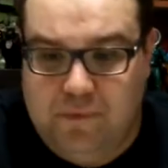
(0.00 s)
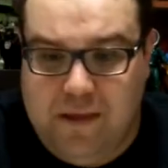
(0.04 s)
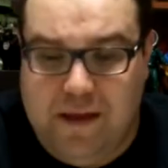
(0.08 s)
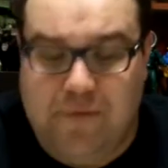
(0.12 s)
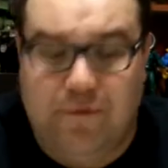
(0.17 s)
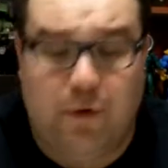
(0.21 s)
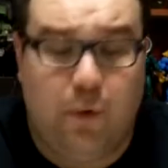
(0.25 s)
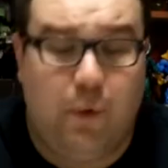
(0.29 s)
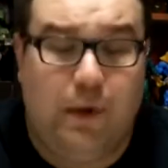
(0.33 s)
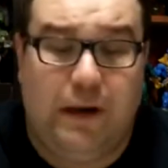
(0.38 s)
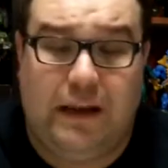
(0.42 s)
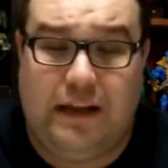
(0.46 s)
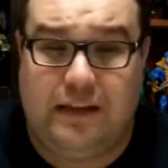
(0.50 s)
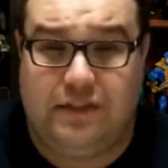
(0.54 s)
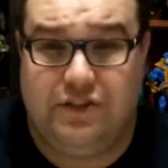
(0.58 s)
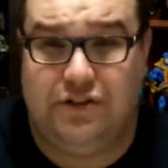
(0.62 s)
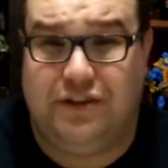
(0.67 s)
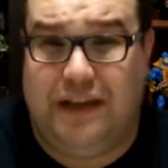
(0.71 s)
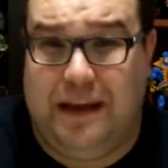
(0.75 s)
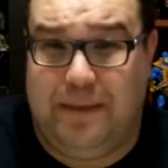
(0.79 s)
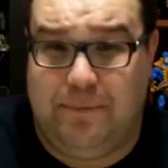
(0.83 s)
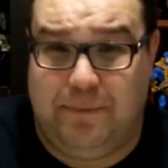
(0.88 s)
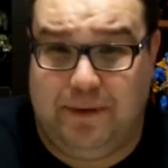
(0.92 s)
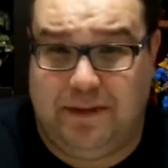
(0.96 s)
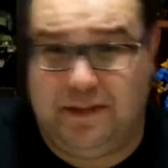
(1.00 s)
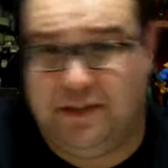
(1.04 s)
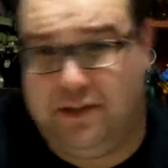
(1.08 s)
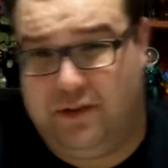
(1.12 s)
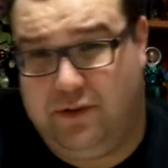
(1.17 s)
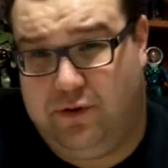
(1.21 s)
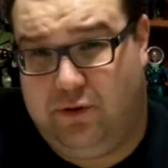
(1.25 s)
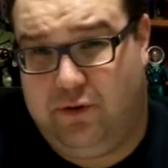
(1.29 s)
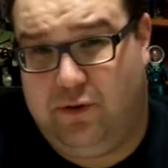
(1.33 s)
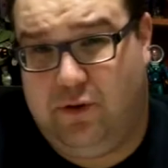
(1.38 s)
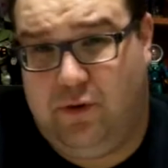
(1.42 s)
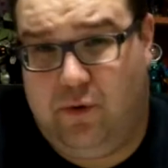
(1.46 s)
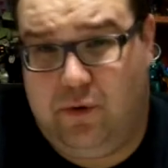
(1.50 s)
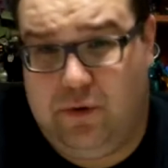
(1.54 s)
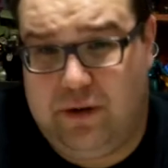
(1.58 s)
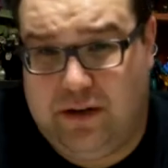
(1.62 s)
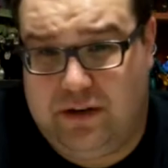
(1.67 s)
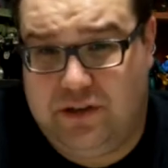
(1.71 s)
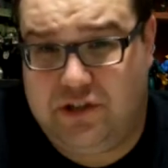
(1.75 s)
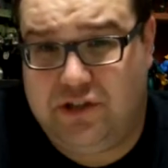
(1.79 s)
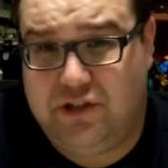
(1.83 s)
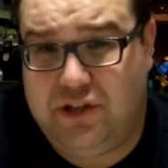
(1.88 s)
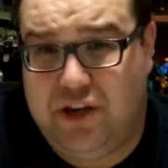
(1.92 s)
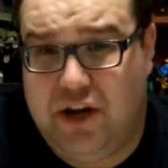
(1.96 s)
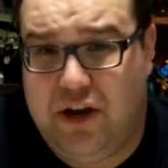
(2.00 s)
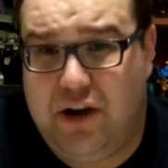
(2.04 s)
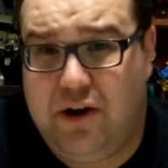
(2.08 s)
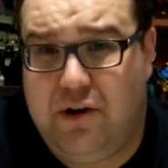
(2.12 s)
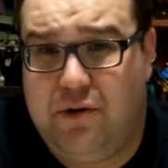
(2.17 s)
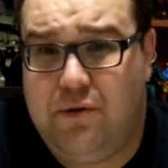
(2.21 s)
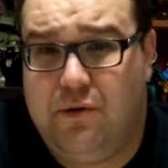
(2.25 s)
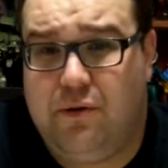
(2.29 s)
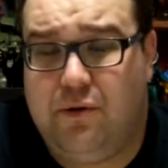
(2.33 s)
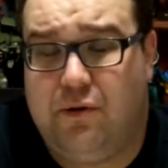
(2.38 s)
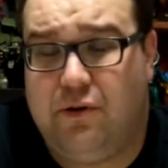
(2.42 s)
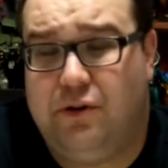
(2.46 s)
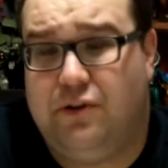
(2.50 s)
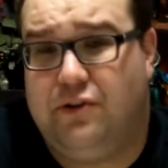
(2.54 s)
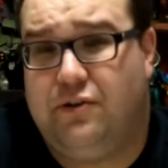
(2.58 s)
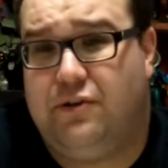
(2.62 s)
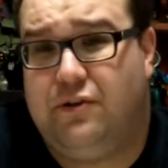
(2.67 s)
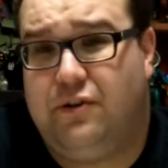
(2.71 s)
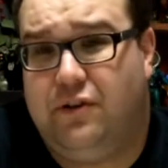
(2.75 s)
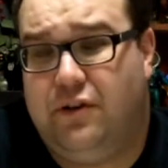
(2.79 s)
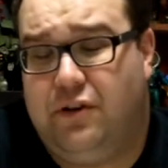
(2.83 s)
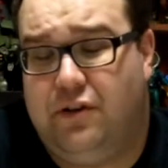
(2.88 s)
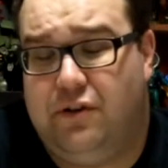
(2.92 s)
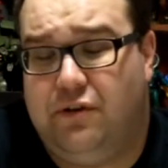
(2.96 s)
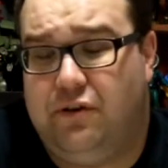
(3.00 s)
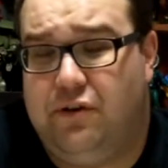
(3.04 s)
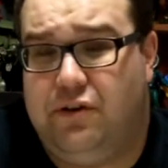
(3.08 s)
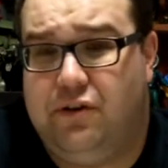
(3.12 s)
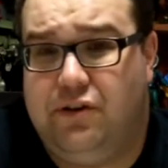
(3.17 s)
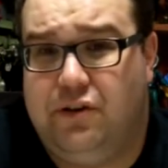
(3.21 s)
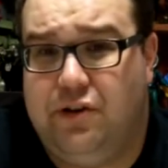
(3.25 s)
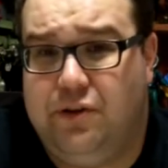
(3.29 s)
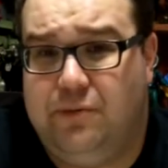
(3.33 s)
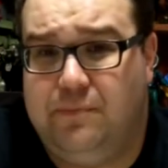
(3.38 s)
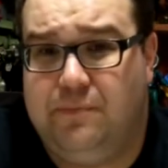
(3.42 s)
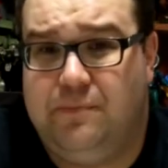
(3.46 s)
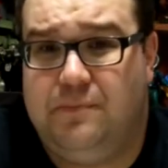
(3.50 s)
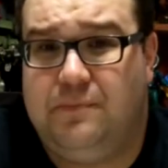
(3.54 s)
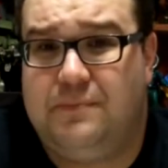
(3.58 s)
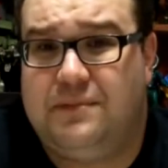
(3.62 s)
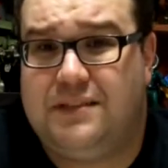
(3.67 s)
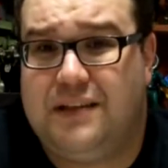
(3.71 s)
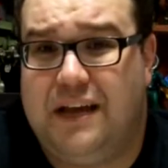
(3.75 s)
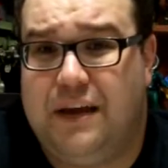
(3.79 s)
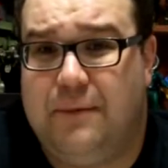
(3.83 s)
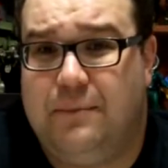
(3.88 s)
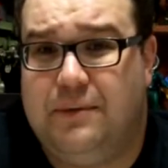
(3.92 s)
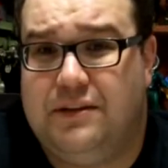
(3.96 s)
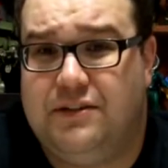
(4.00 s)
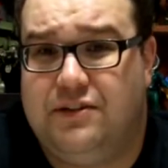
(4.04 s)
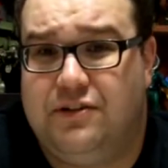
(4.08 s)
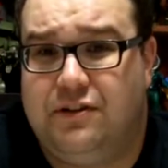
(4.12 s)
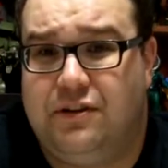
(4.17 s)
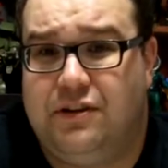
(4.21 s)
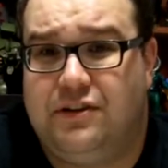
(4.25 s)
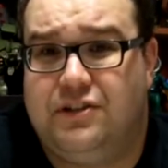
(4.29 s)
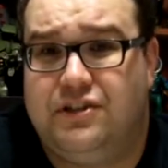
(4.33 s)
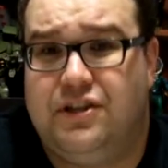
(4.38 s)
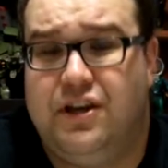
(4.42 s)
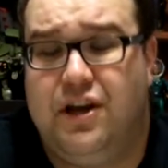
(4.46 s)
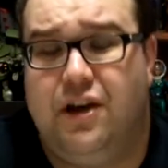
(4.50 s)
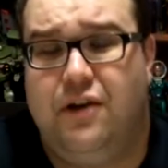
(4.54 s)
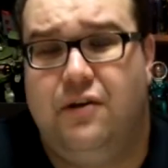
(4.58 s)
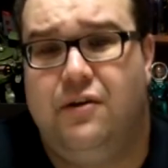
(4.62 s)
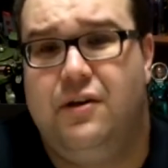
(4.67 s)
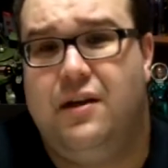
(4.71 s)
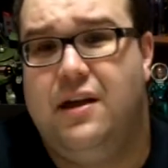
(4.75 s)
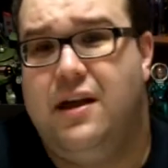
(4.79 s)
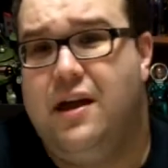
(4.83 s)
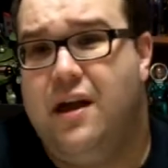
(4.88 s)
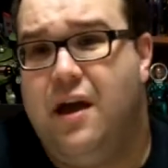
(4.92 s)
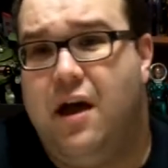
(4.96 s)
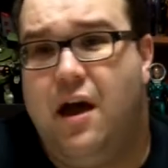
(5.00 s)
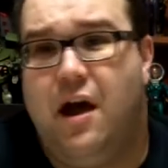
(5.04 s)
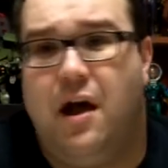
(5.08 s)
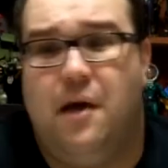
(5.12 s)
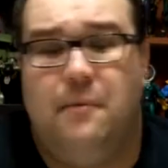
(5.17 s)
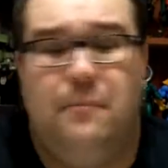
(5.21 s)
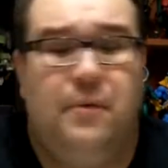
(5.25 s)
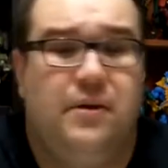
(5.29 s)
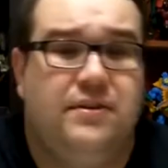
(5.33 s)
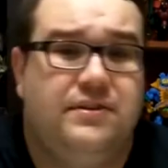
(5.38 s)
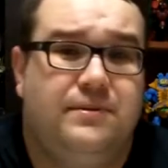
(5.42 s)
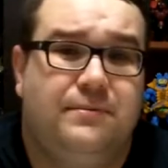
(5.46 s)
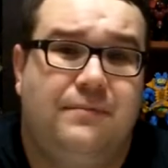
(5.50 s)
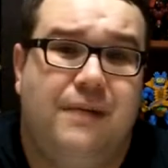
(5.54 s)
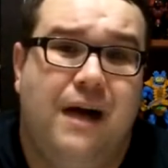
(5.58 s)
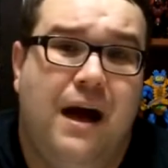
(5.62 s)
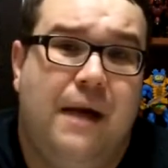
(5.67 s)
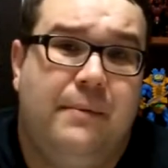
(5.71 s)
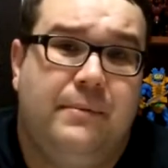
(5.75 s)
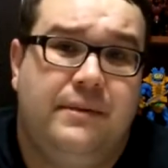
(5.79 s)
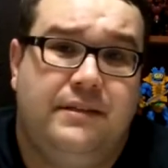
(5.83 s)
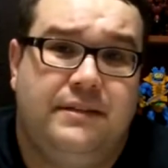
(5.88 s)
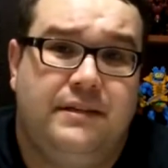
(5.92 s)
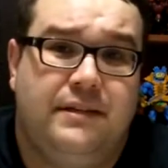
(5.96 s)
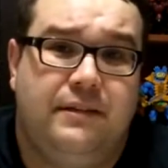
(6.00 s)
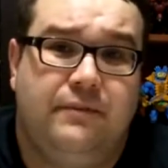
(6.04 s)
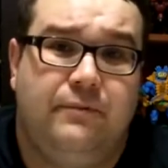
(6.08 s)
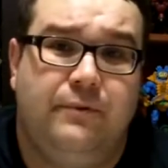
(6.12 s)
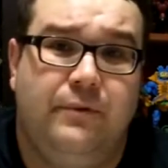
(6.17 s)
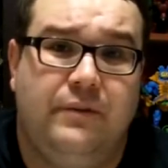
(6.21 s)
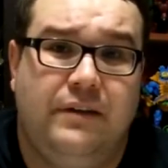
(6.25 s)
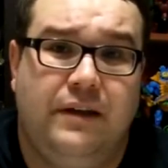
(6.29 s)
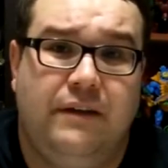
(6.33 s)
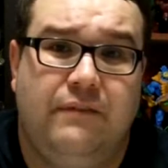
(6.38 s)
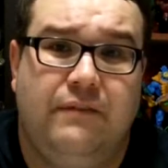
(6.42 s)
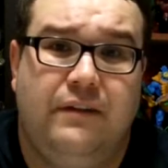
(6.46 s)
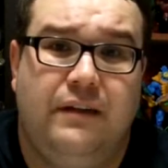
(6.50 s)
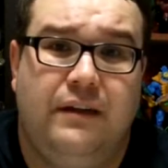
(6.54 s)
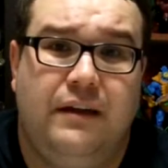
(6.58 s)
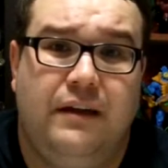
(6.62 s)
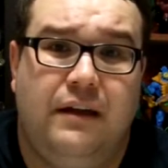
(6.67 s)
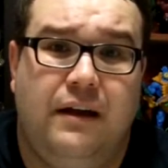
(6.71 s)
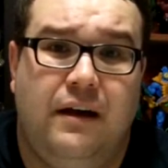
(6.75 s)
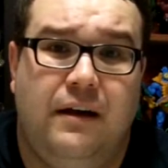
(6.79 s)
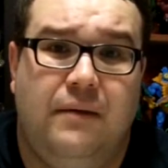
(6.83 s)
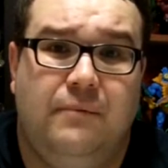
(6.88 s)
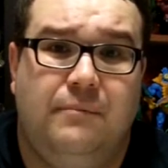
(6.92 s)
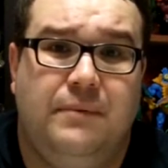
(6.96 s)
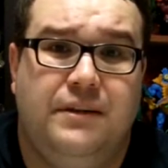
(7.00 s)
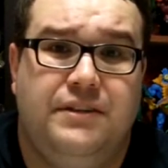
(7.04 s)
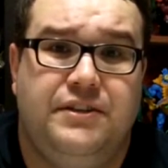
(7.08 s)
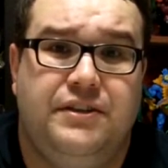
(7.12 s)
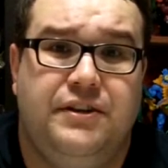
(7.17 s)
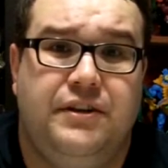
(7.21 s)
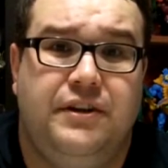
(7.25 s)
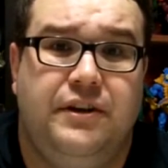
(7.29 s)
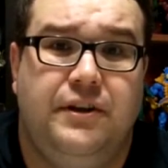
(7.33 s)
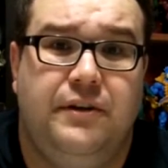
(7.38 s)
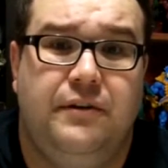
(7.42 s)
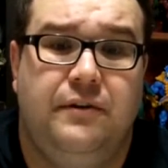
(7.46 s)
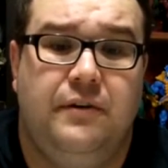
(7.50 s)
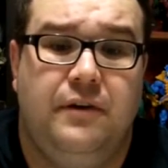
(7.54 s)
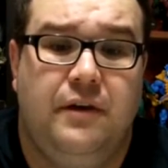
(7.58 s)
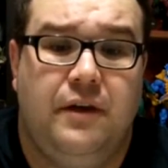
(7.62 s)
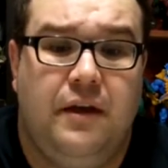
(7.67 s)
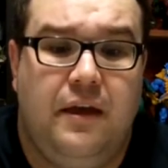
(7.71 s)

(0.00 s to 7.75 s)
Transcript: if you want to get your name mentioned on our show or your YouTube site mentioned on our show, post some comments and we'll definitely mention you.